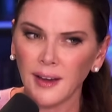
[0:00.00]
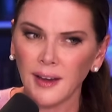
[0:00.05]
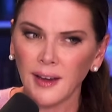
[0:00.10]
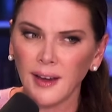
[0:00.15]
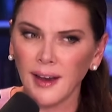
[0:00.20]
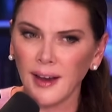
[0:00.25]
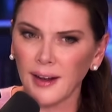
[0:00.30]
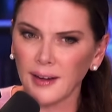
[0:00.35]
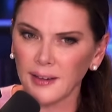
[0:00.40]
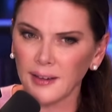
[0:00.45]

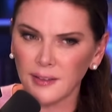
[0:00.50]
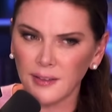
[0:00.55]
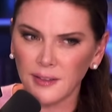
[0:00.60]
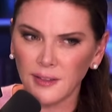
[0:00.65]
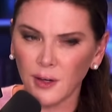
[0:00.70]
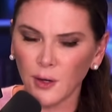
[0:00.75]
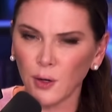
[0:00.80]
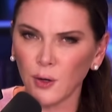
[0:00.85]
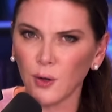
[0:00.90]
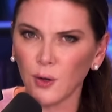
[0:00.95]
had his
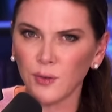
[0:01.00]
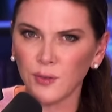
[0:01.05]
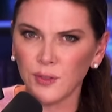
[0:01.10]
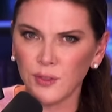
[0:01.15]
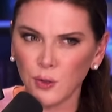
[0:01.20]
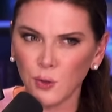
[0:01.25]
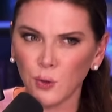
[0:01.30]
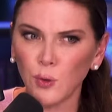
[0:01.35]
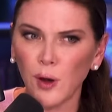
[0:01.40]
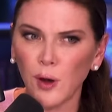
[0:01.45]
share of
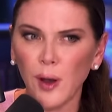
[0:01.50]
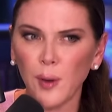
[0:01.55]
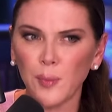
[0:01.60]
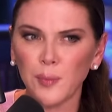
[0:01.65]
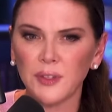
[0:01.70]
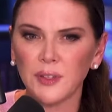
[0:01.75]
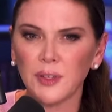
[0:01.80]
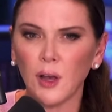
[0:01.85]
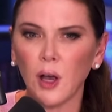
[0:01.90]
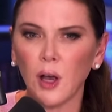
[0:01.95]

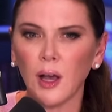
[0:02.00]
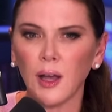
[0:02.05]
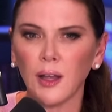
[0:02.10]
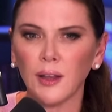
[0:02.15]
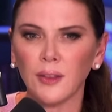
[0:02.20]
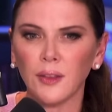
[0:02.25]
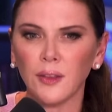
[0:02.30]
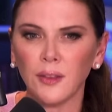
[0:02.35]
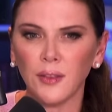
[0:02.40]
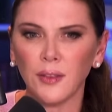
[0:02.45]
screw-ups
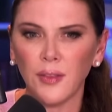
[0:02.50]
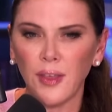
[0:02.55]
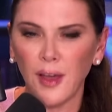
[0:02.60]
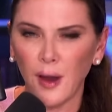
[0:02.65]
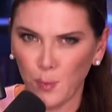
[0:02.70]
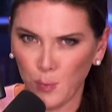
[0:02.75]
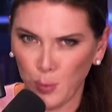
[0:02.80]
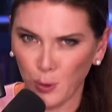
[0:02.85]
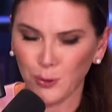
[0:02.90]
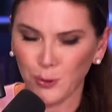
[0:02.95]
on
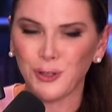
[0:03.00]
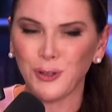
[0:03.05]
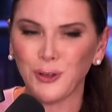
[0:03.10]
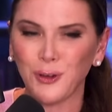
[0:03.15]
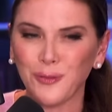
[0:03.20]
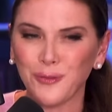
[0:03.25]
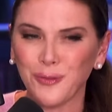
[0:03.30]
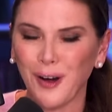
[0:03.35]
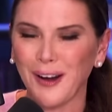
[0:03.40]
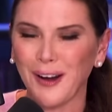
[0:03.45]
that personal
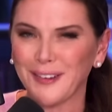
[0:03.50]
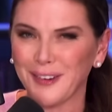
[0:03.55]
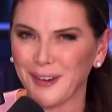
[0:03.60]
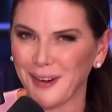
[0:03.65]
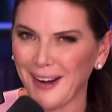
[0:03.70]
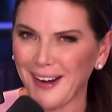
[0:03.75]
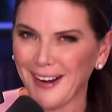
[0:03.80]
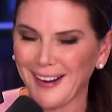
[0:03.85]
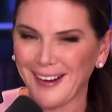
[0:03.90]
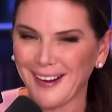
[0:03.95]
front,
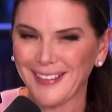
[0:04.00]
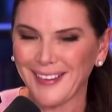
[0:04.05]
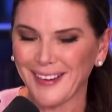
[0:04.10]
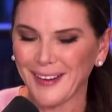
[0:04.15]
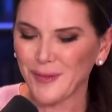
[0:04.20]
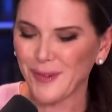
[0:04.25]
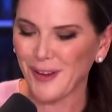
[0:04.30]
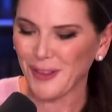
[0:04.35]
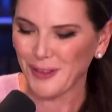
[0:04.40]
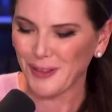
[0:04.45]
right? I think
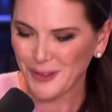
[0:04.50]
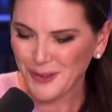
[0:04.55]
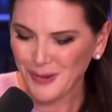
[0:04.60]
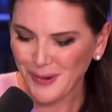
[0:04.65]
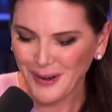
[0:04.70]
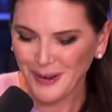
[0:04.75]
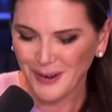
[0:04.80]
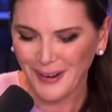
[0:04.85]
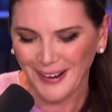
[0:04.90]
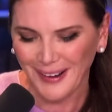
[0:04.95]
about the
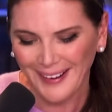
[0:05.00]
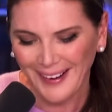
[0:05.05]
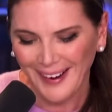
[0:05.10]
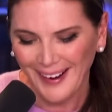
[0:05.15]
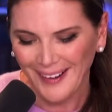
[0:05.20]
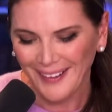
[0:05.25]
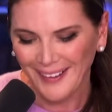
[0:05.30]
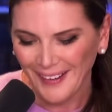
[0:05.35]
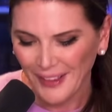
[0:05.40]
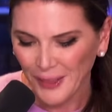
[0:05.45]
Twitter
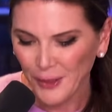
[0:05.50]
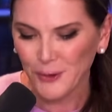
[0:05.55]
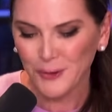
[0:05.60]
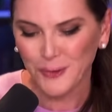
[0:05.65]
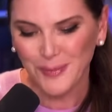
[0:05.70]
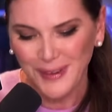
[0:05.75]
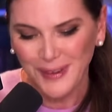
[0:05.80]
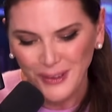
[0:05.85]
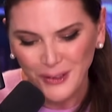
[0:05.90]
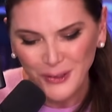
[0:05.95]
account and those
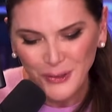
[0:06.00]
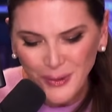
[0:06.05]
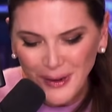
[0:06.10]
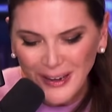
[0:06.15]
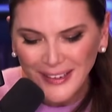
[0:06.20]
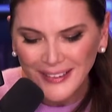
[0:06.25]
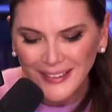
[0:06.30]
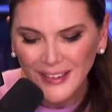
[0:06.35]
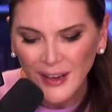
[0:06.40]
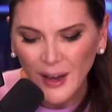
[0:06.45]
mean
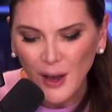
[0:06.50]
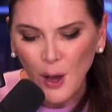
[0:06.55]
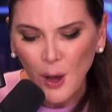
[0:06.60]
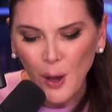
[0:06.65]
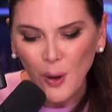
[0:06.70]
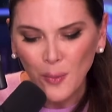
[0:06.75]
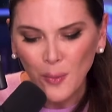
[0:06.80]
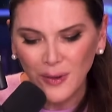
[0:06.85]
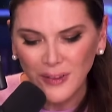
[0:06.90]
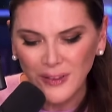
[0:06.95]
tweets.
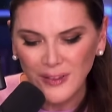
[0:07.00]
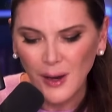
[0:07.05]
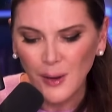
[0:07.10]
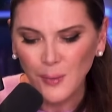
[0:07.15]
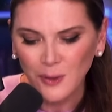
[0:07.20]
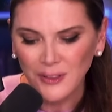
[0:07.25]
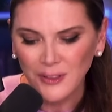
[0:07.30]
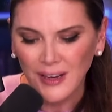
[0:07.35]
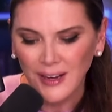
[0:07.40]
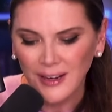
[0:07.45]
But
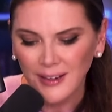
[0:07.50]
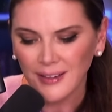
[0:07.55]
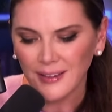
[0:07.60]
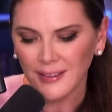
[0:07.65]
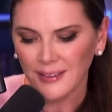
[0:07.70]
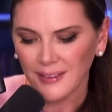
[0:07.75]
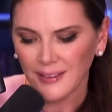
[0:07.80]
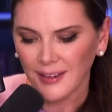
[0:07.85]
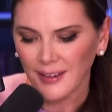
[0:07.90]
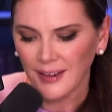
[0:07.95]

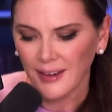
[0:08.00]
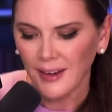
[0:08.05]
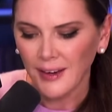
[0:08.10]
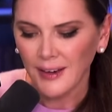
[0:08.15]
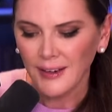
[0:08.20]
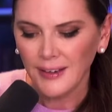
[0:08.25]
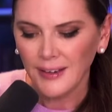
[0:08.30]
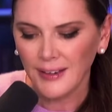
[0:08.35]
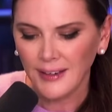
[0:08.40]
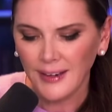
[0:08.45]
simultaneously,
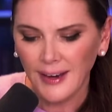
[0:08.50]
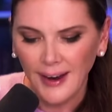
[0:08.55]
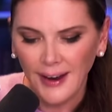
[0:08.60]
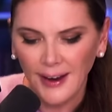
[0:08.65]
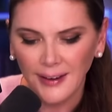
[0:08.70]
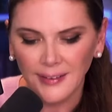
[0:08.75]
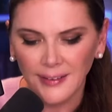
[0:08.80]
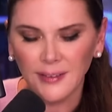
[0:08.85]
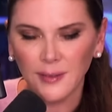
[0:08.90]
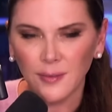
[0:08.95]
he
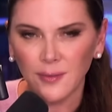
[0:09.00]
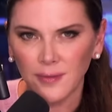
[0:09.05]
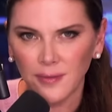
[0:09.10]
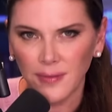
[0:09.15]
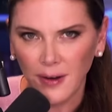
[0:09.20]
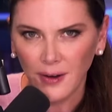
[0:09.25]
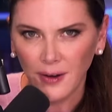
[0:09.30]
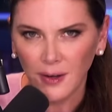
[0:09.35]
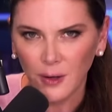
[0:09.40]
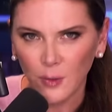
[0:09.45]
had some
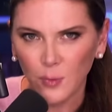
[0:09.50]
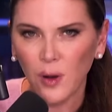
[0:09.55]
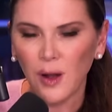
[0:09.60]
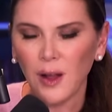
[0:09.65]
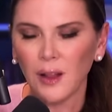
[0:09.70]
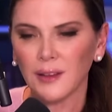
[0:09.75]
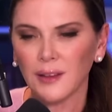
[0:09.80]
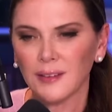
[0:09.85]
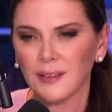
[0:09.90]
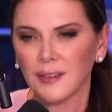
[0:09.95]
very good
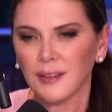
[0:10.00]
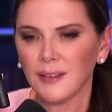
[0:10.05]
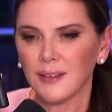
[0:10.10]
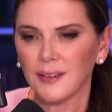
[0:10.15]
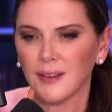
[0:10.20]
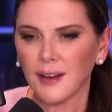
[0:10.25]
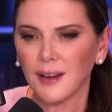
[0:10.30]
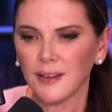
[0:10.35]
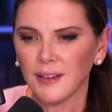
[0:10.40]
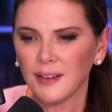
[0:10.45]
policies,
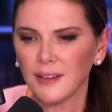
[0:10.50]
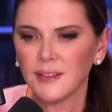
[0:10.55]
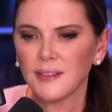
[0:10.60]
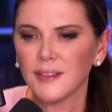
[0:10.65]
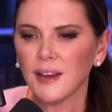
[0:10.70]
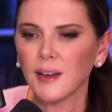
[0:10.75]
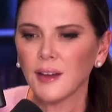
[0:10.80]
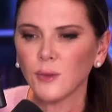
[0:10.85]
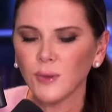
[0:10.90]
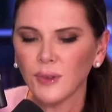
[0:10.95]
and he
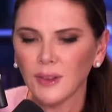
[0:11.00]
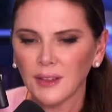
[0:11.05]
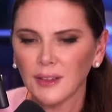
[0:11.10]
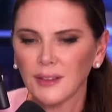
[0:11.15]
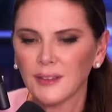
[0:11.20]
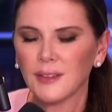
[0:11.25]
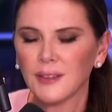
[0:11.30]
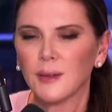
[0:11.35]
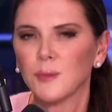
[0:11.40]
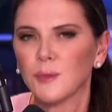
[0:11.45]
genuinely
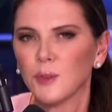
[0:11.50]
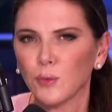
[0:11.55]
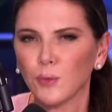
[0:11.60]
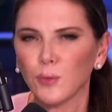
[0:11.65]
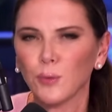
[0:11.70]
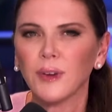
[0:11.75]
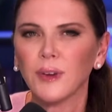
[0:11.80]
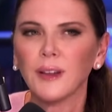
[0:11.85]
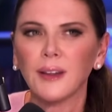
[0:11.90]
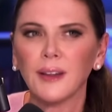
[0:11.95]
seemed to
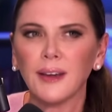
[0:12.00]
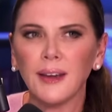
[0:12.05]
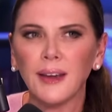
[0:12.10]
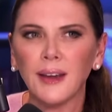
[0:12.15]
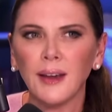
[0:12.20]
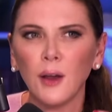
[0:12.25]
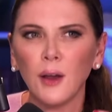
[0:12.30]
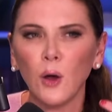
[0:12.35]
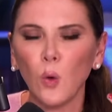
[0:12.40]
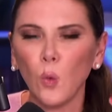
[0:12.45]
really
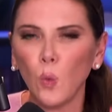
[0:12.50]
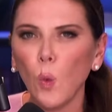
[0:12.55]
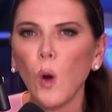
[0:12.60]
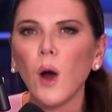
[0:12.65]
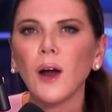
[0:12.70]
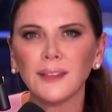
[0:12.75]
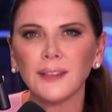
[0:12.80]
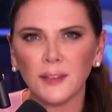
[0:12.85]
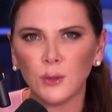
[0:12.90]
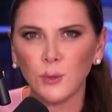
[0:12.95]

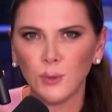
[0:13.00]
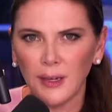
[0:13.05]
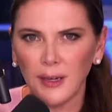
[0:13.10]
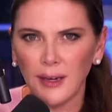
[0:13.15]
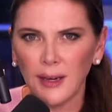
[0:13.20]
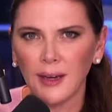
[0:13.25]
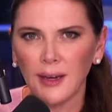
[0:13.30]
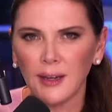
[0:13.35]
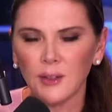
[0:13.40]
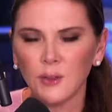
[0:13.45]
want to
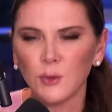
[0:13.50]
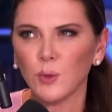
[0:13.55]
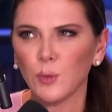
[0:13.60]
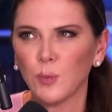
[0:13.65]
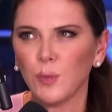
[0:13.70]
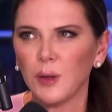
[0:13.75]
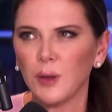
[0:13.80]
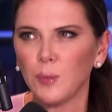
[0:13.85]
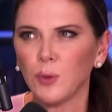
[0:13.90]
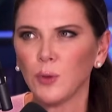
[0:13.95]
engage with
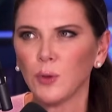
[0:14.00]
people